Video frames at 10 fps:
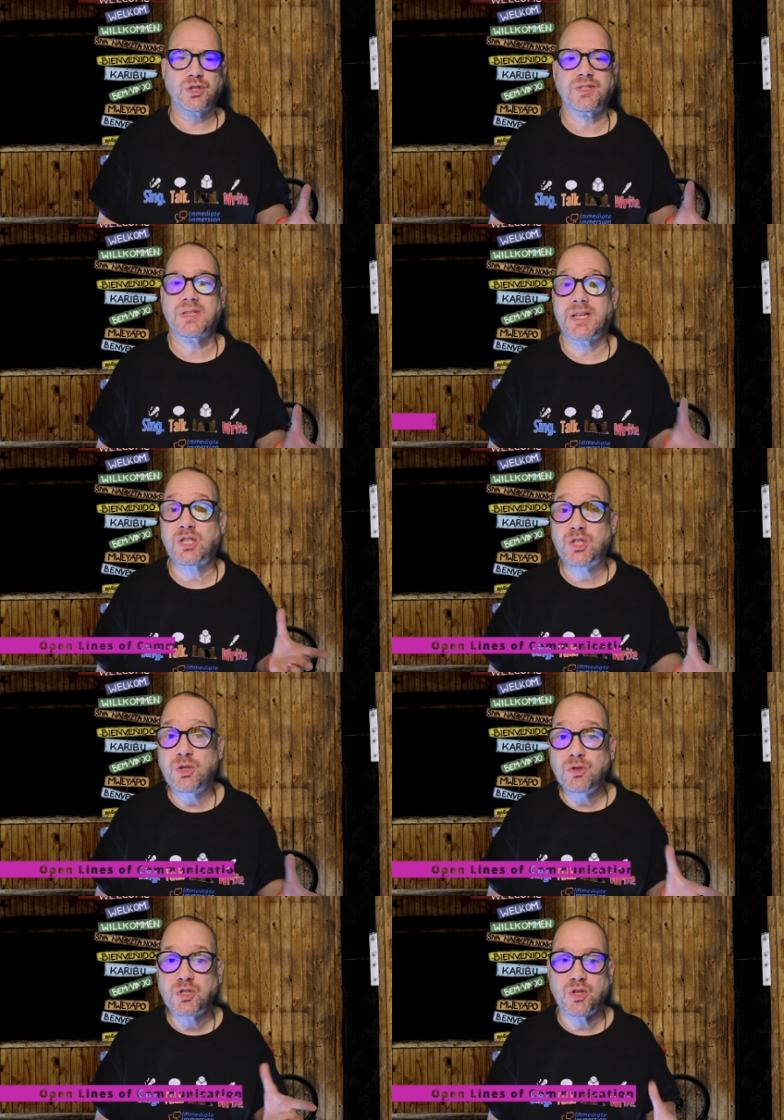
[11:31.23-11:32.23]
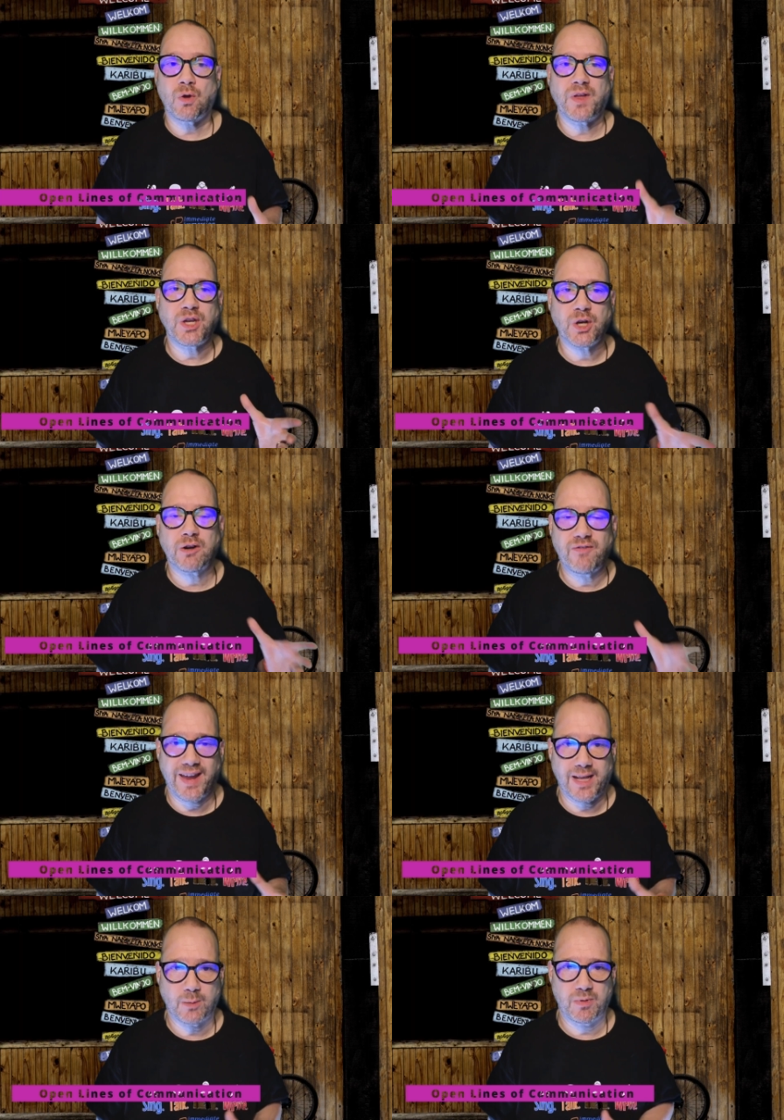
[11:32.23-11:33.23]
to let students know that you're
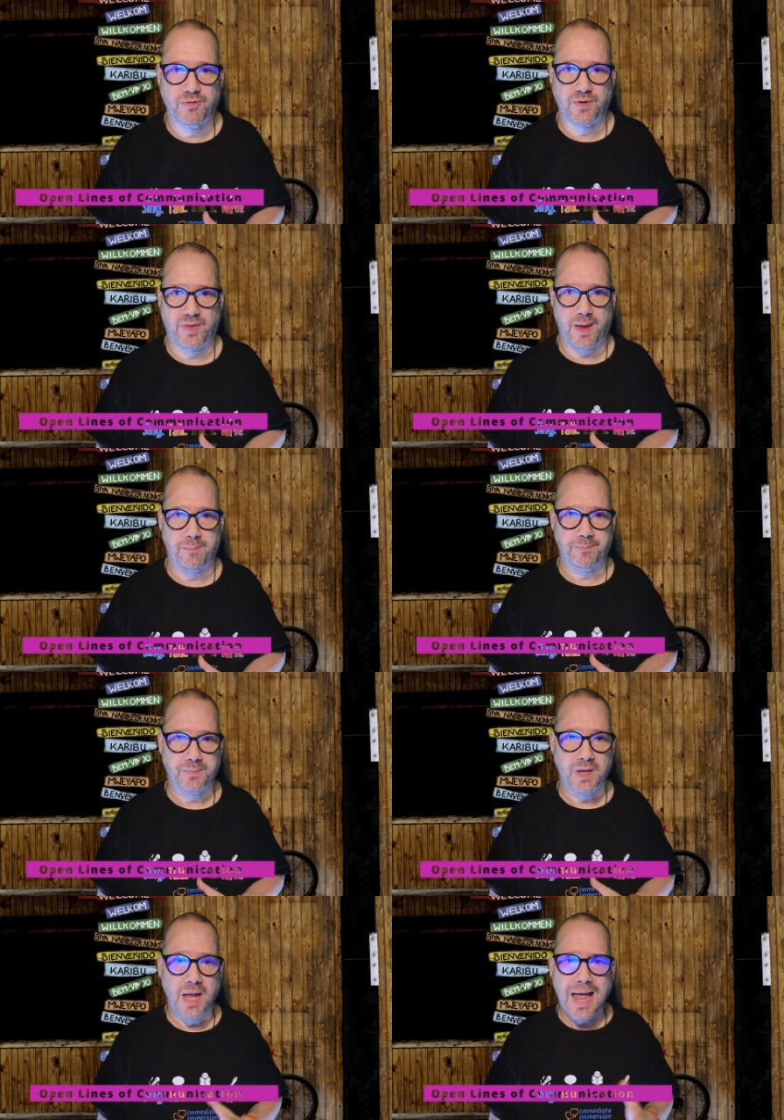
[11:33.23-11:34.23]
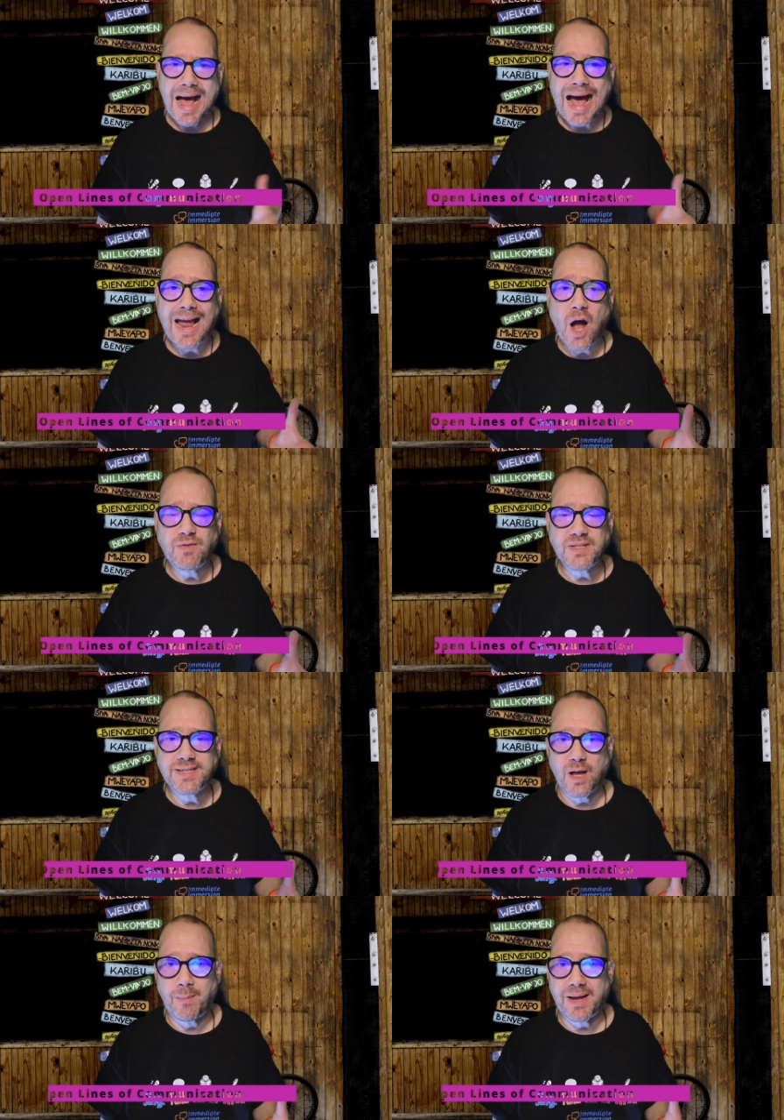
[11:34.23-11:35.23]
available for them. I often
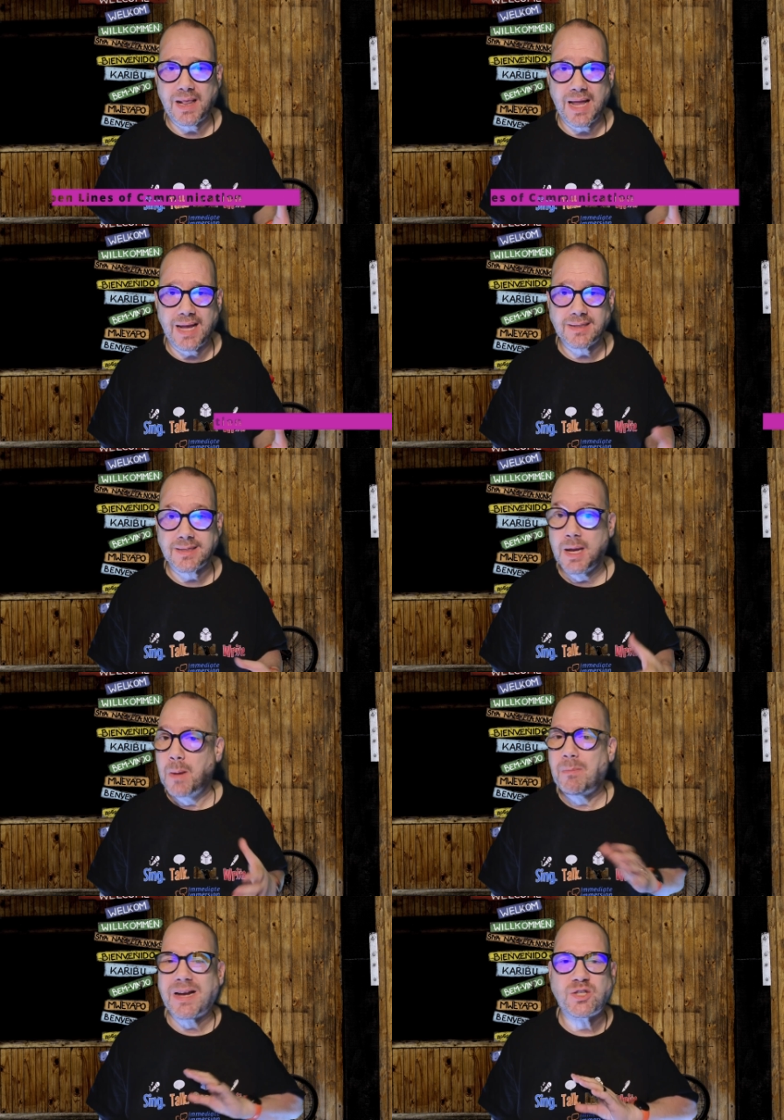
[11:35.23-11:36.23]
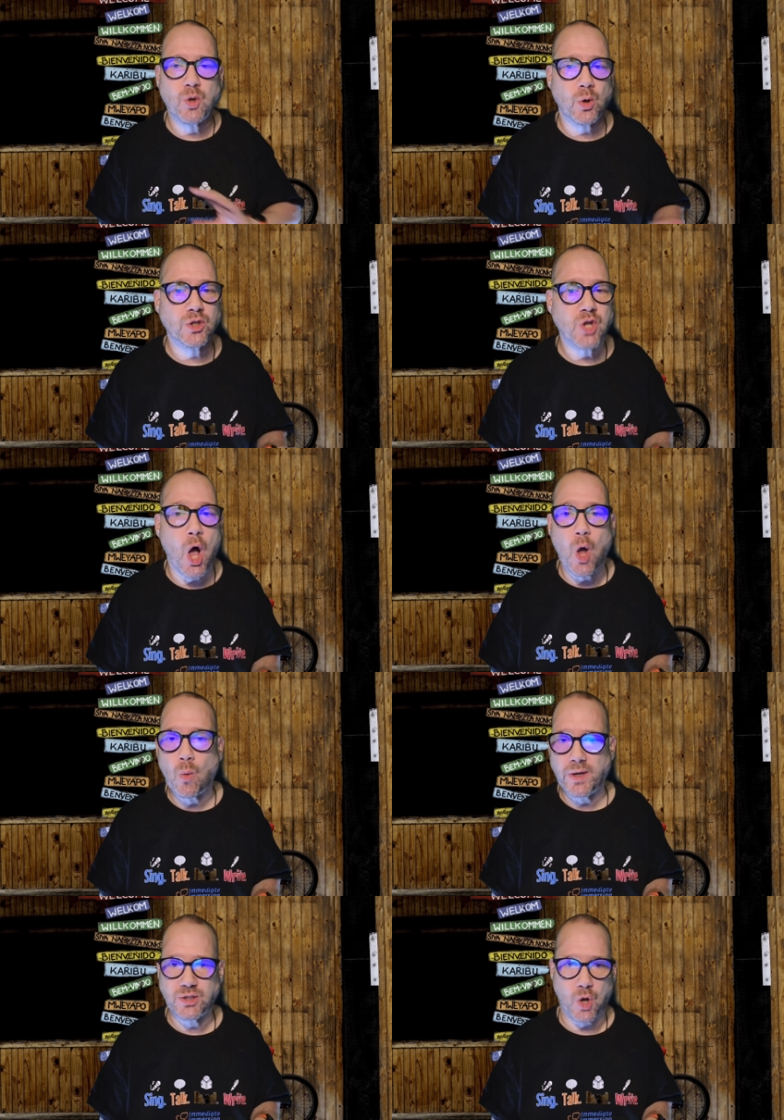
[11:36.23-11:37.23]
tell my class, my door is
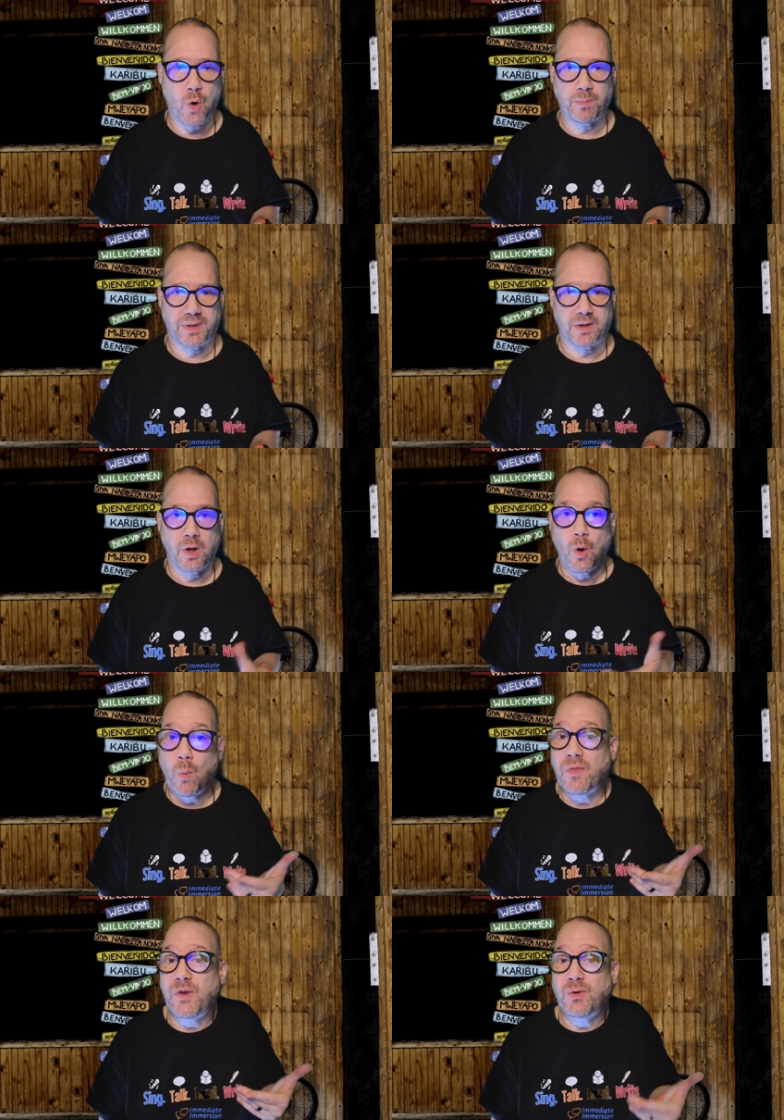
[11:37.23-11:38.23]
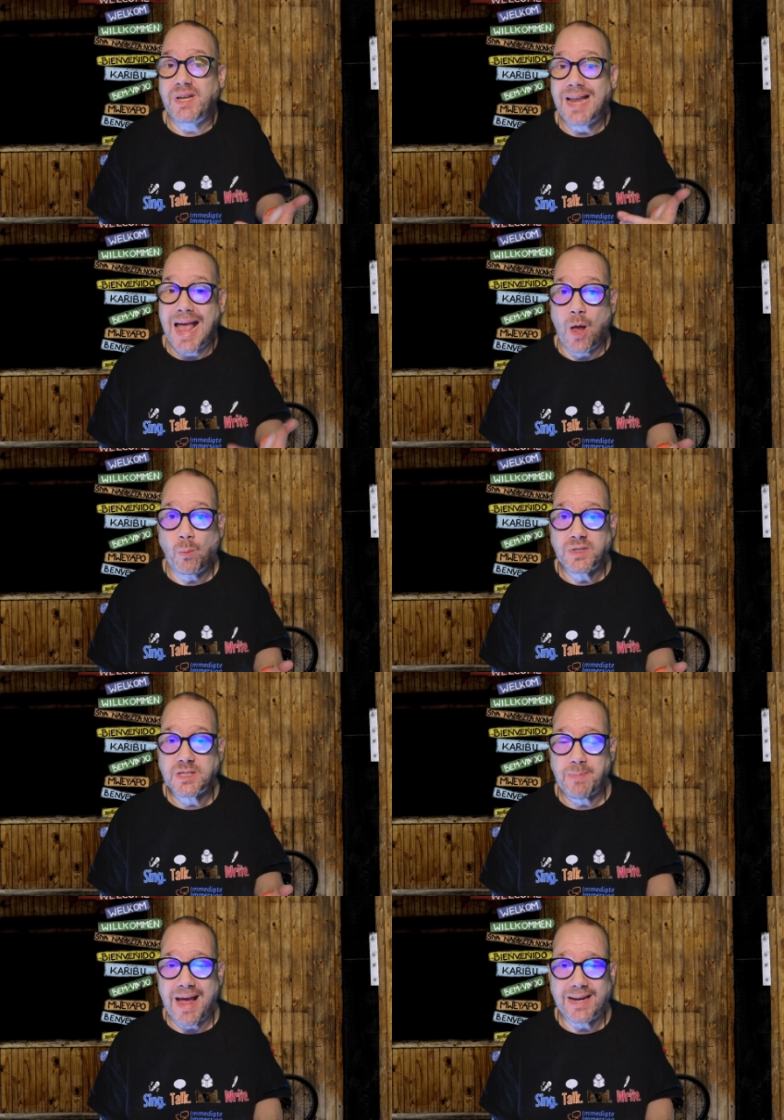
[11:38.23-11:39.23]
always open, whether you need help with
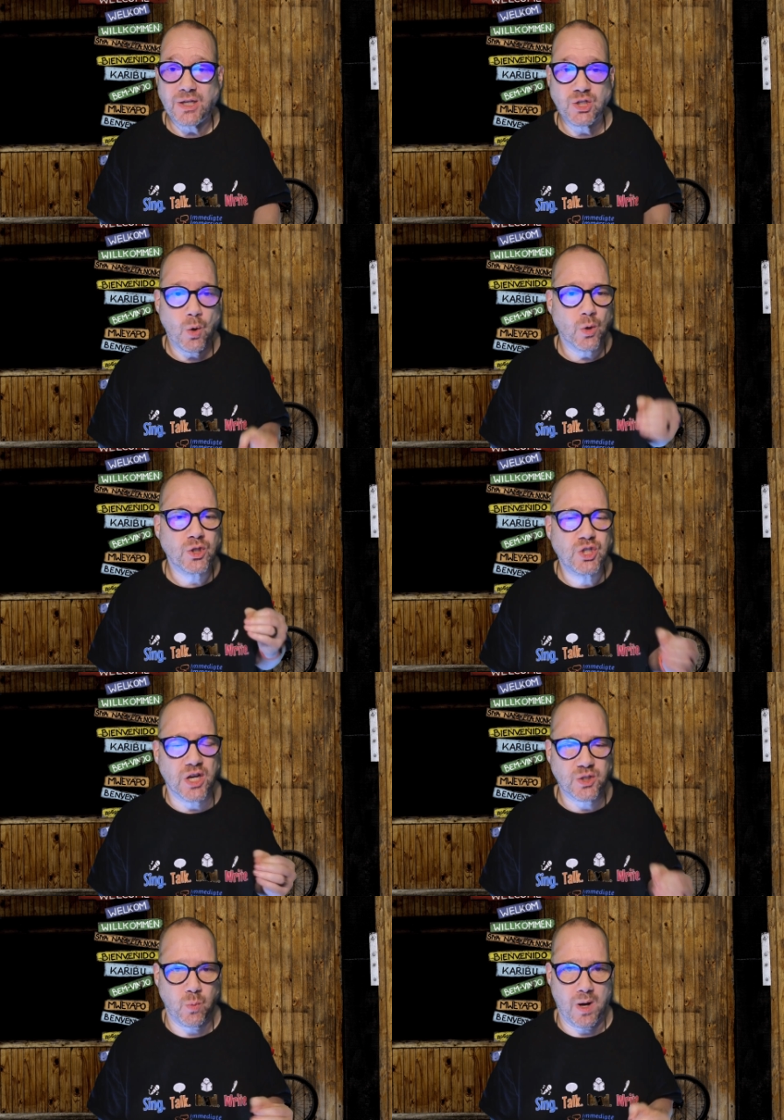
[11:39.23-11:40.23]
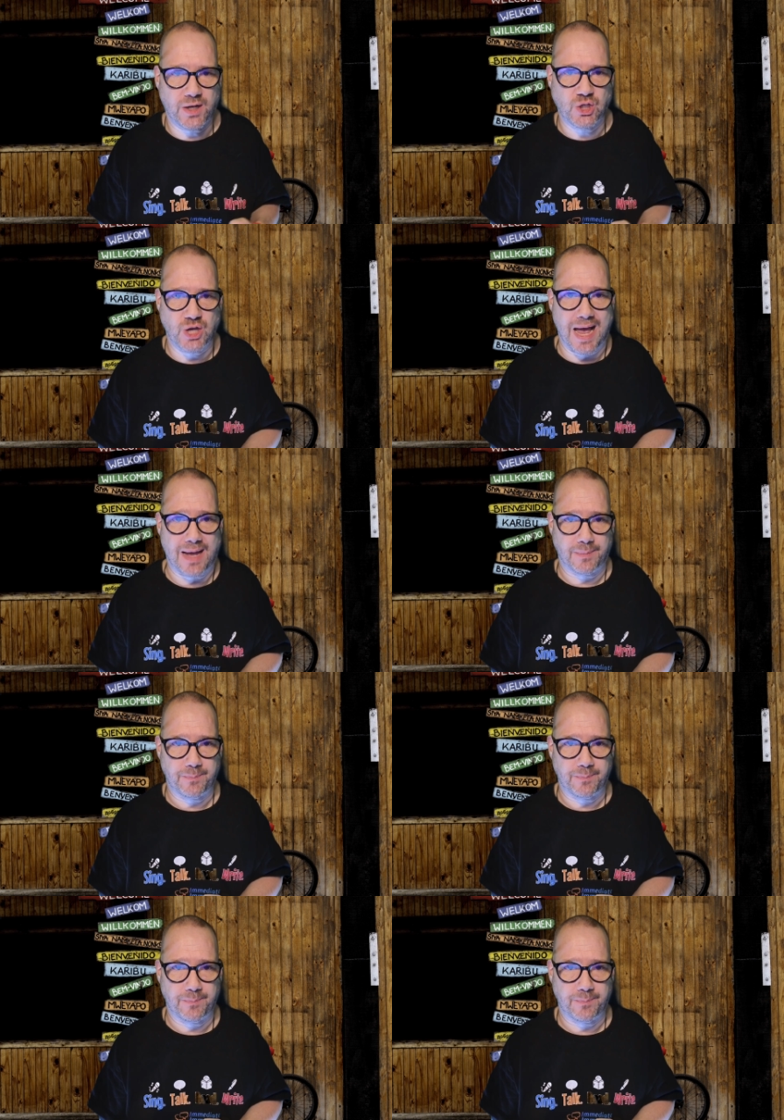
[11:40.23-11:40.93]
Spanish or just want to chat.